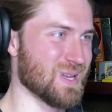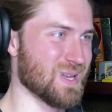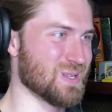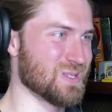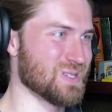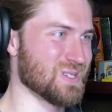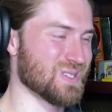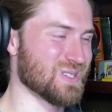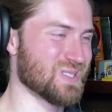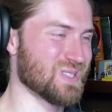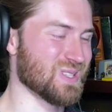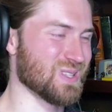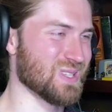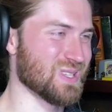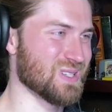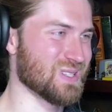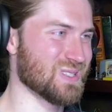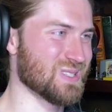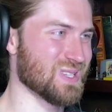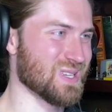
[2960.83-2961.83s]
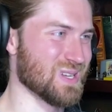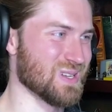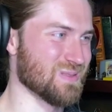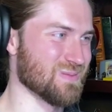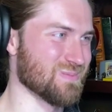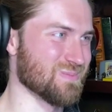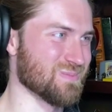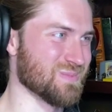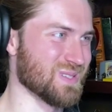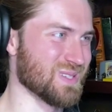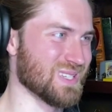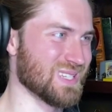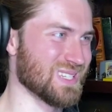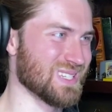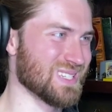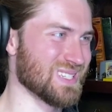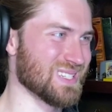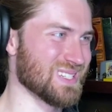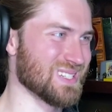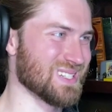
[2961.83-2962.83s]
Just a little dumb.
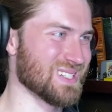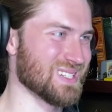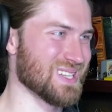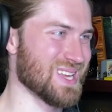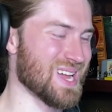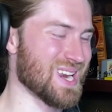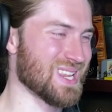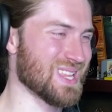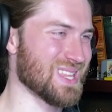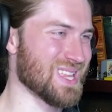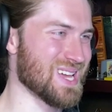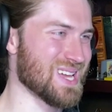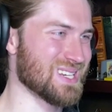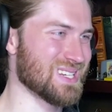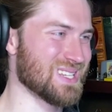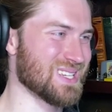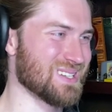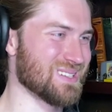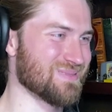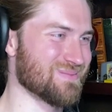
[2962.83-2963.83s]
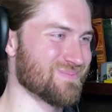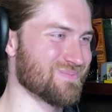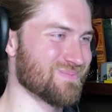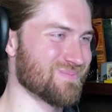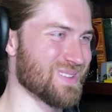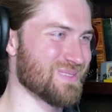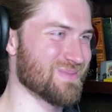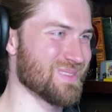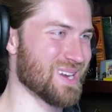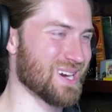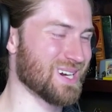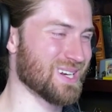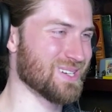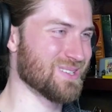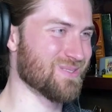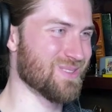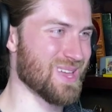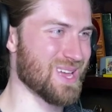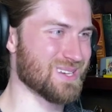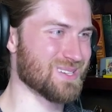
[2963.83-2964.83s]
Not a lot dumb. I'm not going
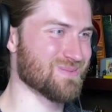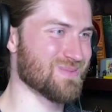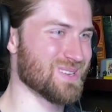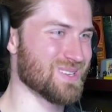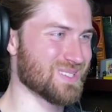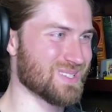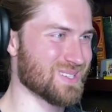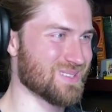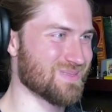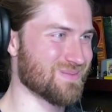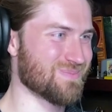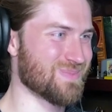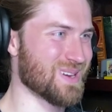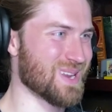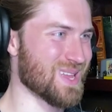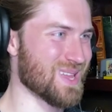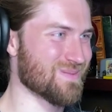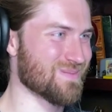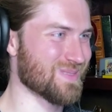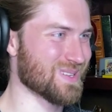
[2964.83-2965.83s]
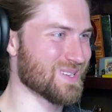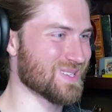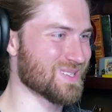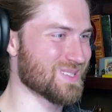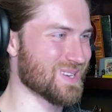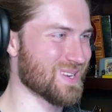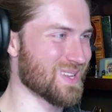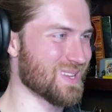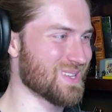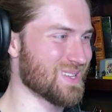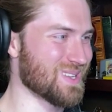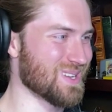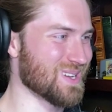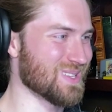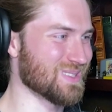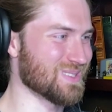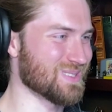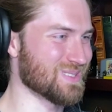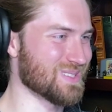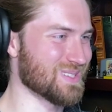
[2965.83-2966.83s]
to do that to myself, but I am going to say a
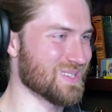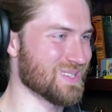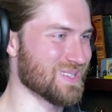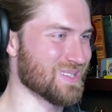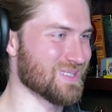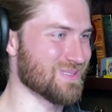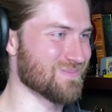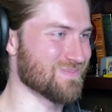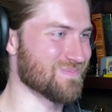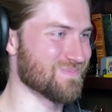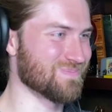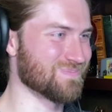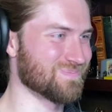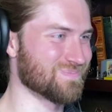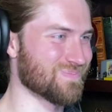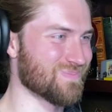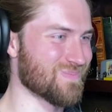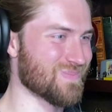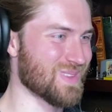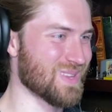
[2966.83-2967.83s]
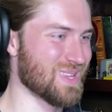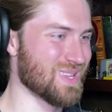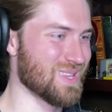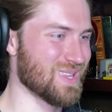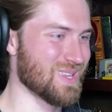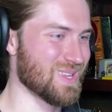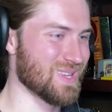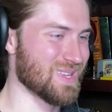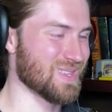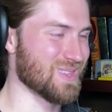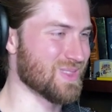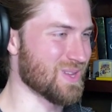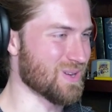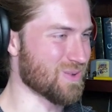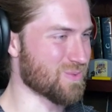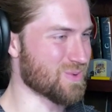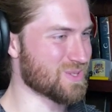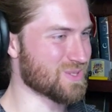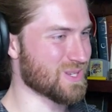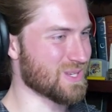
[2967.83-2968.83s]
little dumb. There
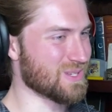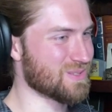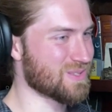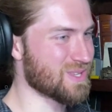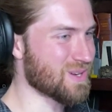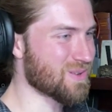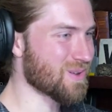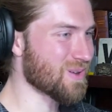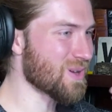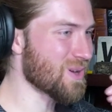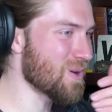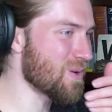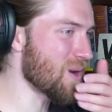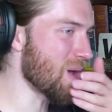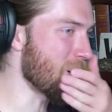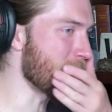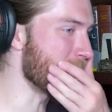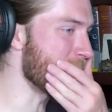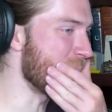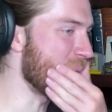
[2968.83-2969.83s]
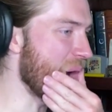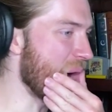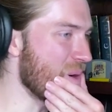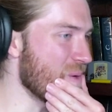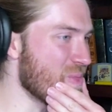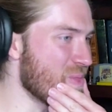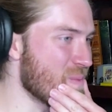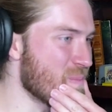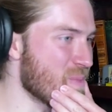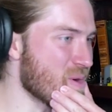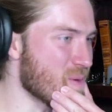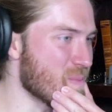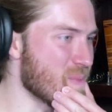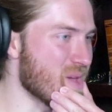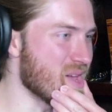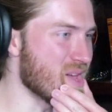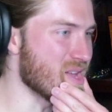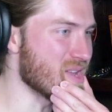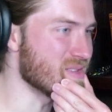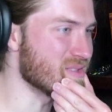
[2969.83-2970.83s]
was a secret note about the
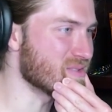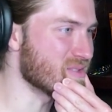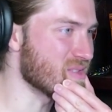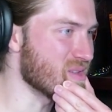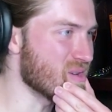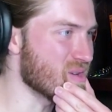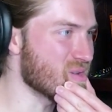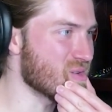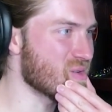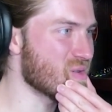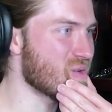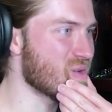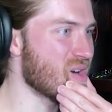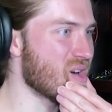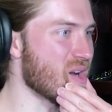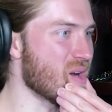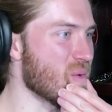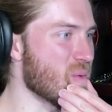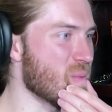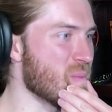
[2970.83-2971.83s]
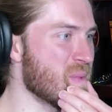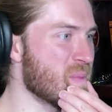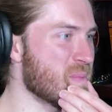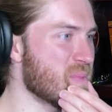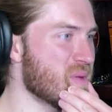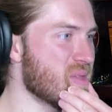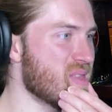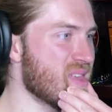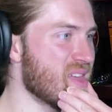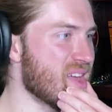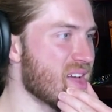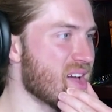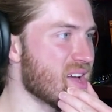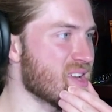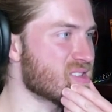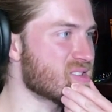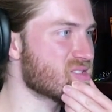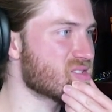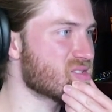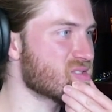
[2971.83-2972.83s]
mermaids, though. I remember
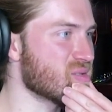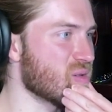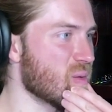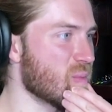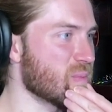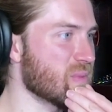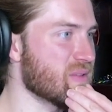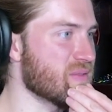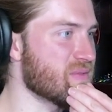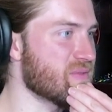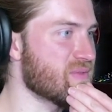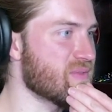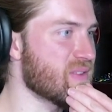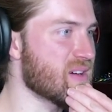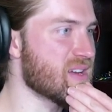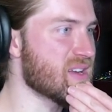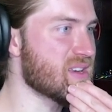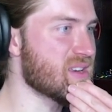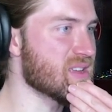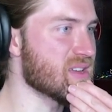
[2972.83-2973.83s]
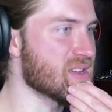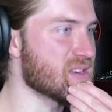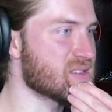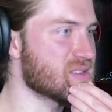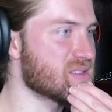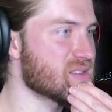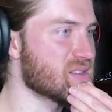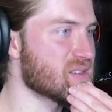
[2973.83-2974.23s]
that, so I'm going to find it.